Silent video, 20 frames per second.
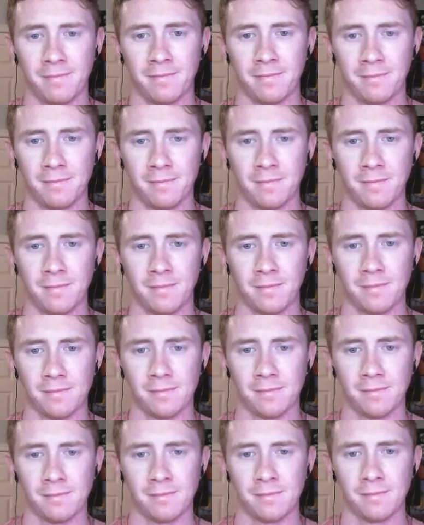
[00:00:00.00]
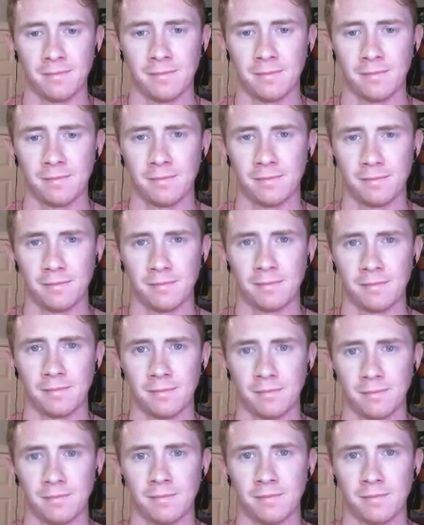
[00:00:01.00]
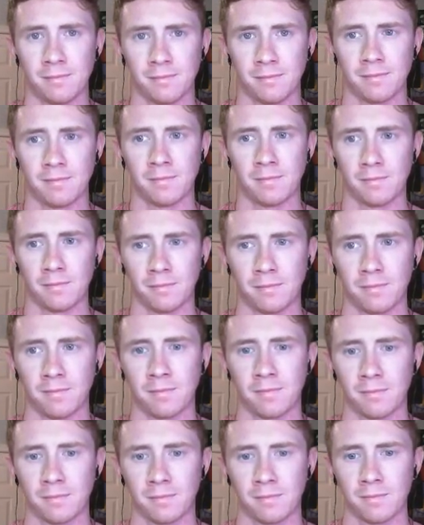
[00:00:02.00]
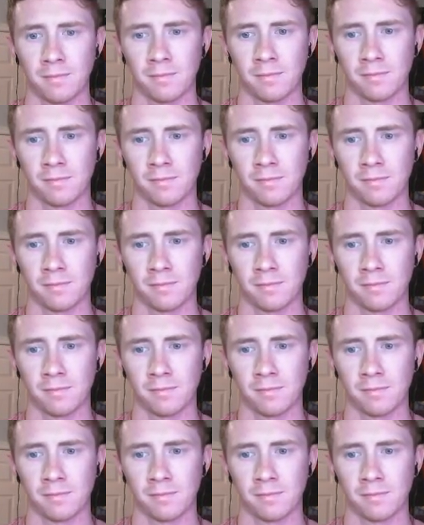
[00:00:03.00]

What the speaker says: [no speech]